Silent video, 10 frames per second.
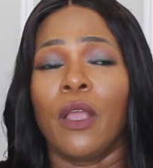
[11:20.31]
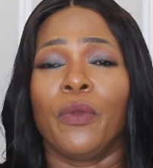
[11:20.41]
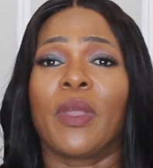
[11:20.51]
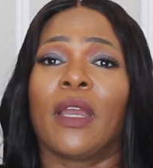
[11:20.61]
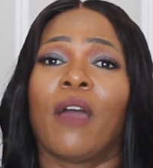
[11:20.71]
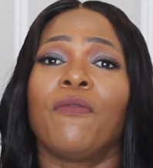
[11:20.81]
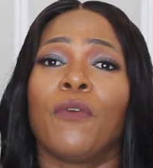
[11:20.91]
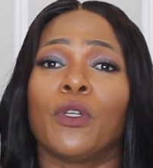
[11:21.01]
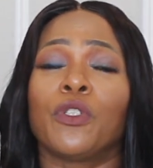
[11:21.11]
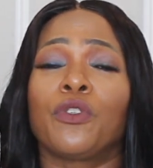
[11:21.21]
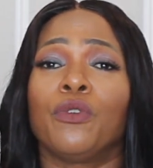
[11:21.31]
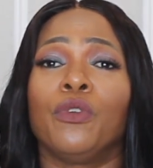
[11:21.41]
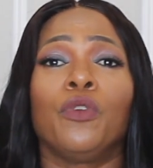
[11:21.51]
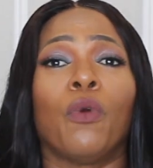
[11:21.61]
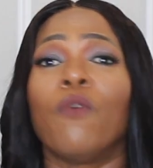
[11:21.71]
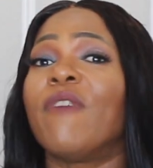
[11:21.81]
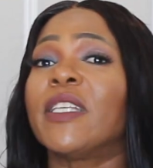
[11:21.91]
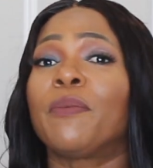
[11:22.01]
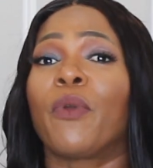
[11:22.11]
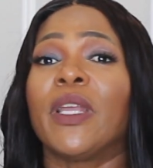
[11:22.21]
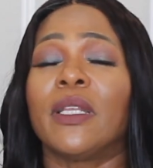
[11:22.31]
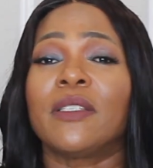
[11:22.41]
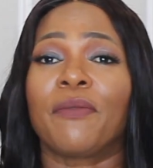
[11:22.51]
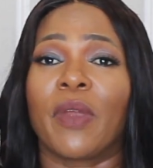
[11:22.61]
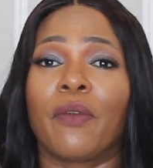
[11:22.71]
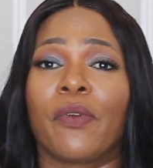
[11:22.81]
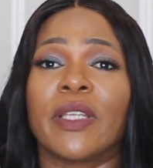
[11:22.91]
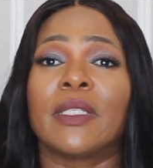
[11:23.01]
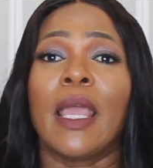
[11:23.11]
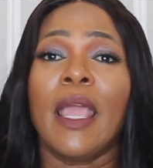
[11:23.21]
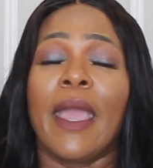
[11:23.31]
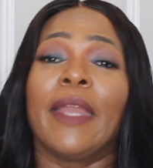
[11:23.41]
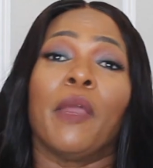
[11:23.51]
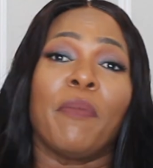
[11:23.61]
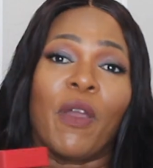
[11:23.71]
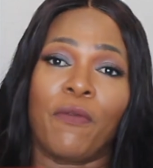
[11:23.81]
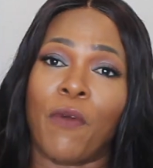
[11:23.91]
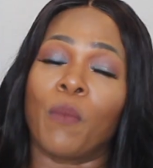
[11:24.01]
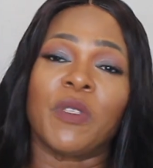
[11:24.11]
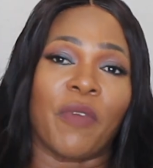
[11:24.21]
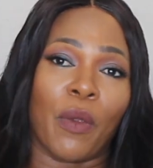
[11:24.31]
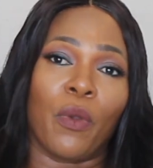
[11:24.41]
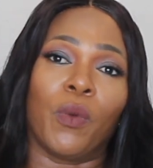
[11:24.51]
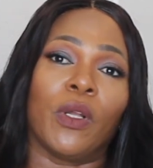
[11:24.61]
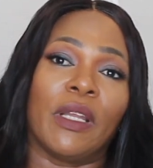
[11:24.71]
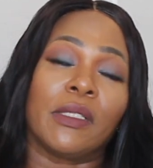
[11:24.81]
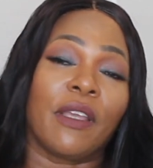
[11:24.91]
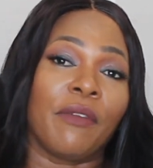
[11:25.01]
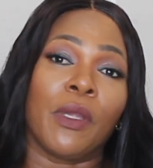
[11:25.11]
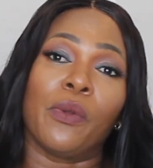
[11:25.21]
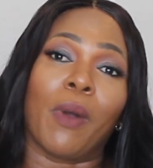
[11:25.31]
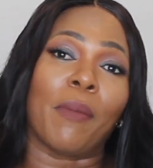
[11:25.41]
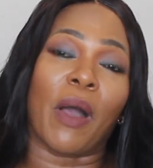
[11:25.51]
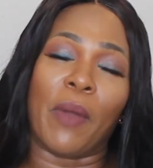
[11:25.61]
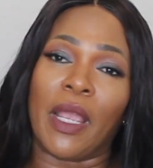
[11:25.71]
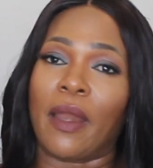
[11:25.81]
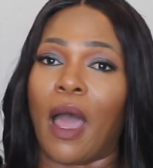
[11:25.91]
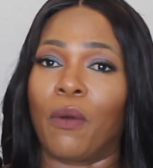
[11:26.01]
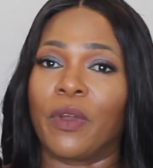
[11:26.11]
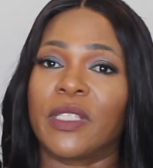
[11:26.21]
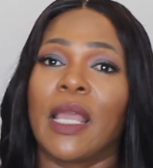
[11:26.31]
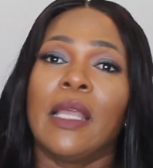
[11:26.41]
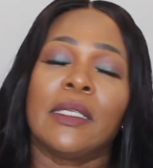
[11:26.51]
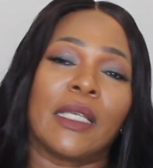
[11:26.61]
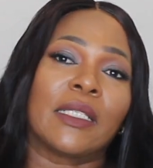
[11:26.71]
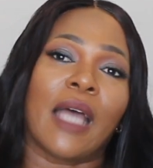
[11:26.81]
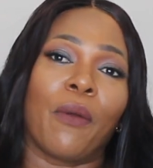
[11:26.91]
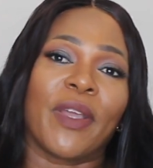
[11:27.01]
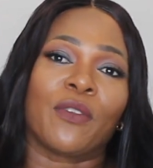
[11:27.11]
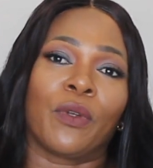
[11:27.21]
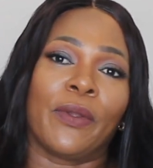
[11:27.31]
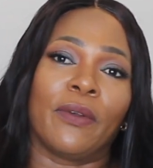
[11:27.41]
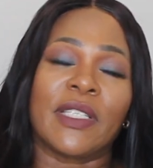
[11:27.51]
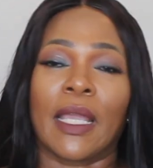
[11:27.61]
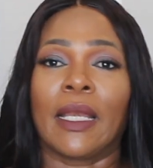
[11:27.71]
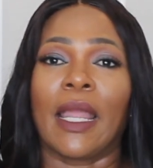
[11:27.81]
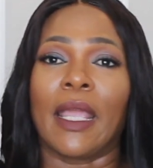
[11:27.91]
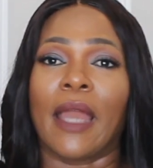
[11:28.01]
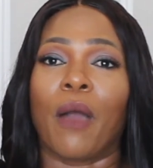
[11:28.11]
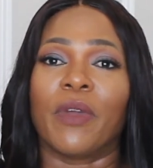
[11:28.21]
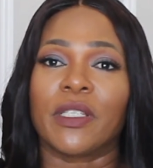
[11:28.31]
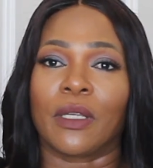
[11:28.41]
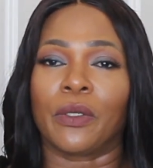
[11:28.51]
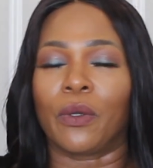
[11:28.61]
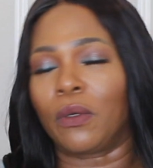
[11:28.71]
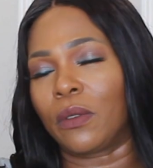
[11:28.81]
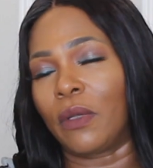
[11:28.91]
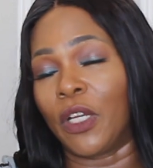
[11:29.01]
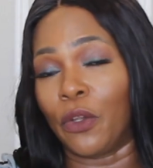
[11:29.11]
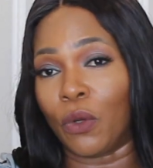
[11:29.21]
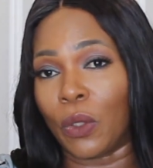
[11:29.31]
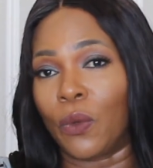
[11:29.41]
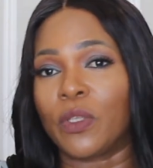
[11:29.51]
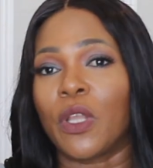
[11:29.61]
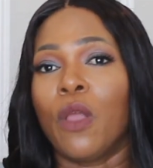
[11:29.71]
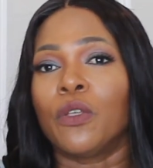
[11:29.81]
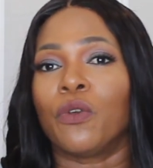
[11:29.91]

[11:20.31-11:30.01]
You can afford to overspray this fragrance, and it performs very well. It's giving you about 8 hours, 6 hours on your skin, 8 hours in your clothes.